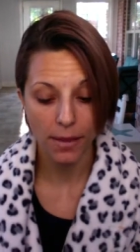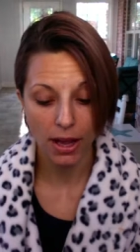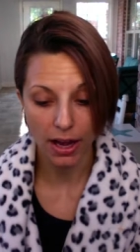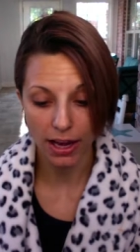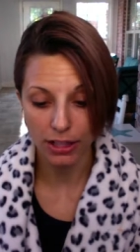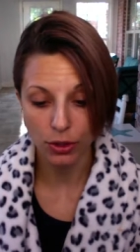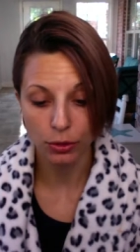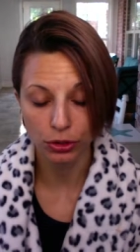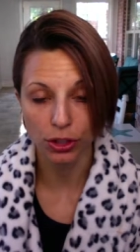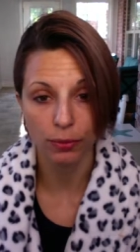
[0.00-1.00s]
I had
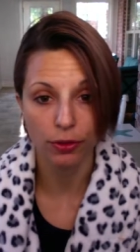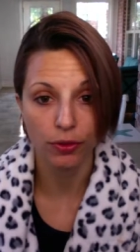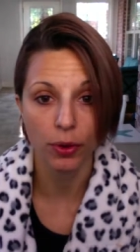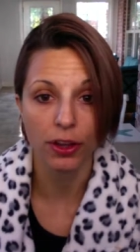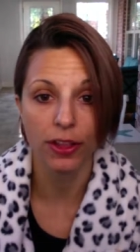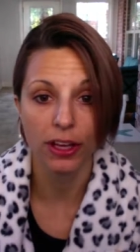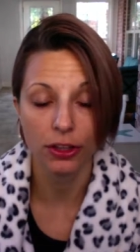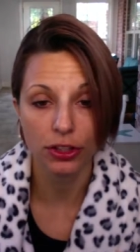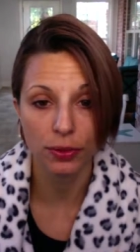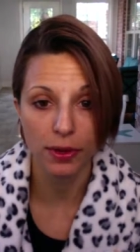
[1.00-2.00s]
told y'all before that
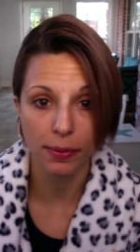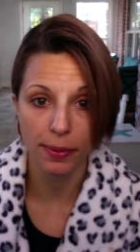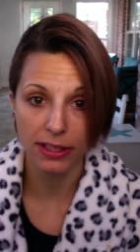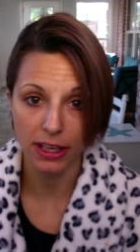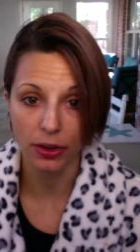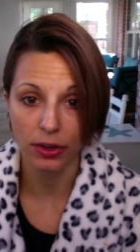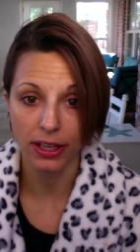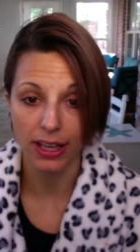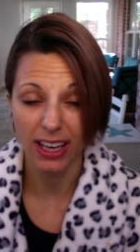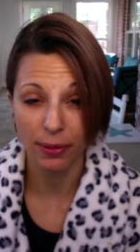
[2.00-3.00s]
usually when I'm on my cycle, I
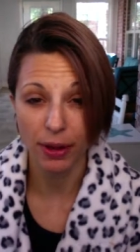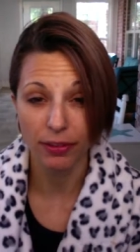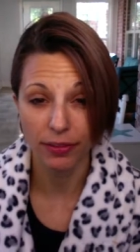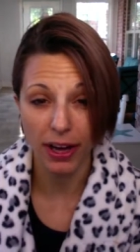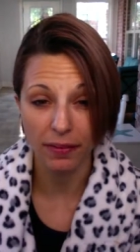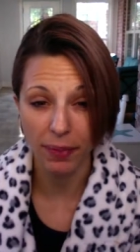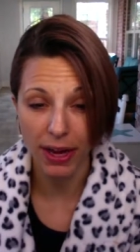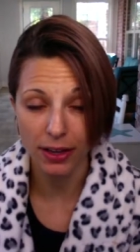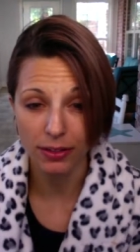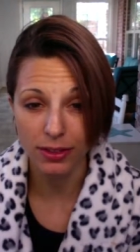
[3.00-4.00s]
gain about 5
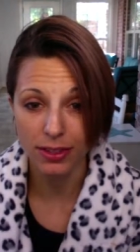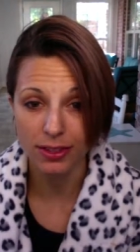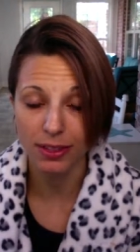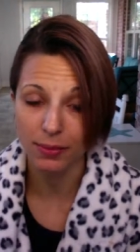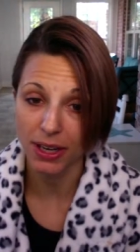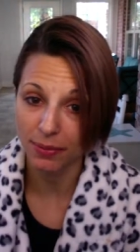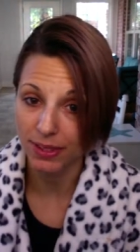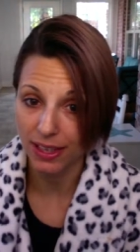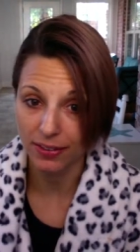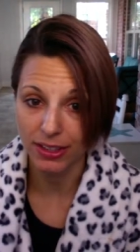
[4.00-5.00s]
pounds, sometimes
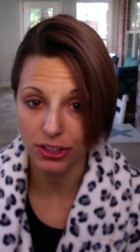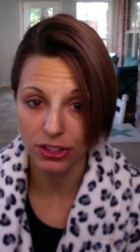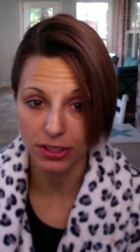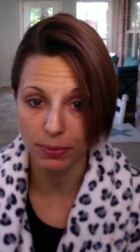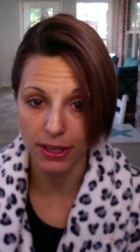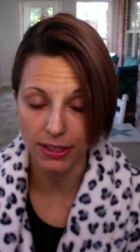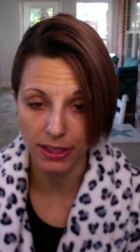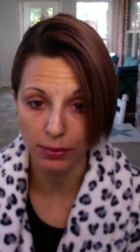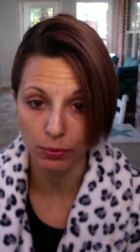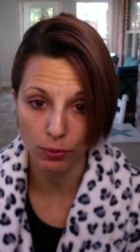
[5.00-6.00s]
7, just
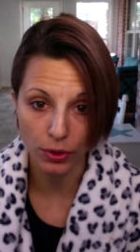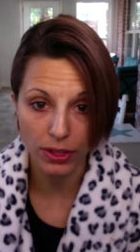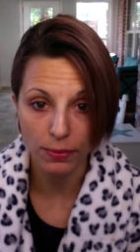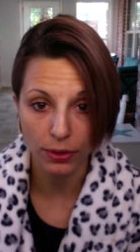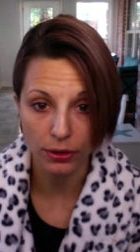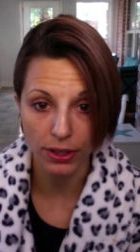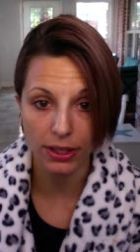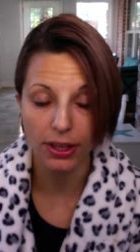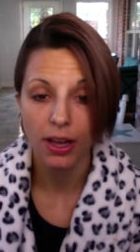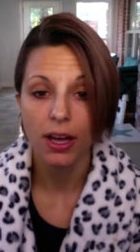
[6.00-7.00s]
depending. I'm really
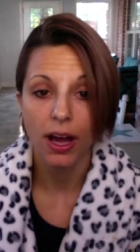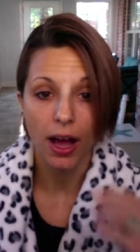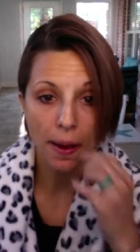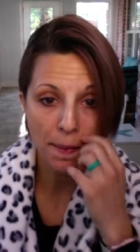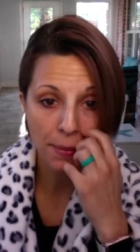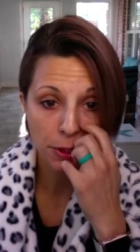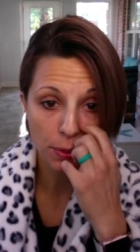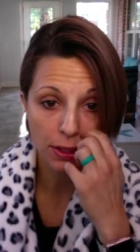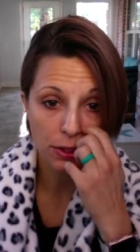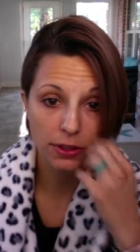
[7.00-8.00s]
bloated. So
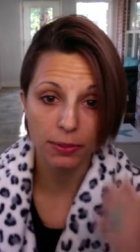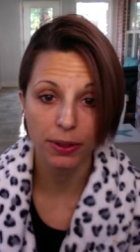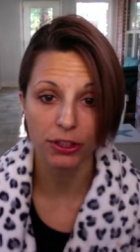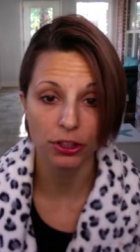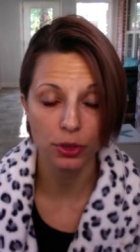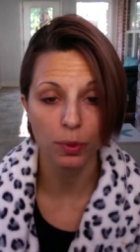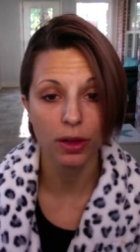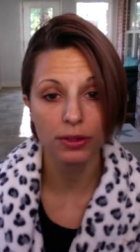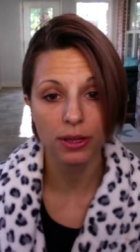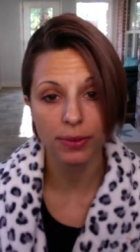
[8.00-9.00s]
I took the pictures while I
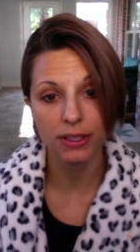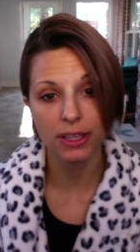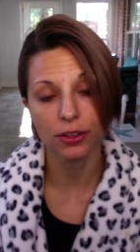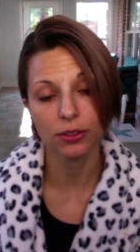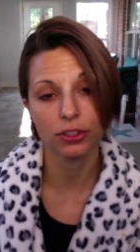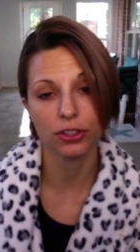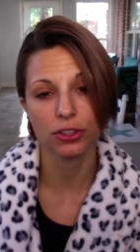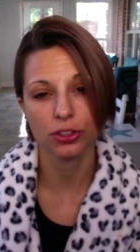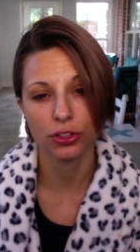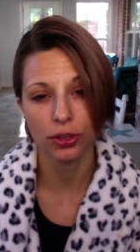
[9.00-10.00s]
was on my cycle just
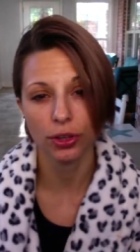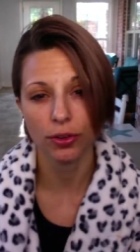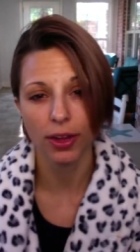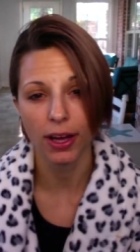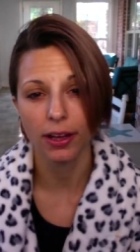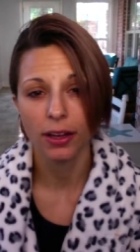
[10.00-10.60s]
to show you that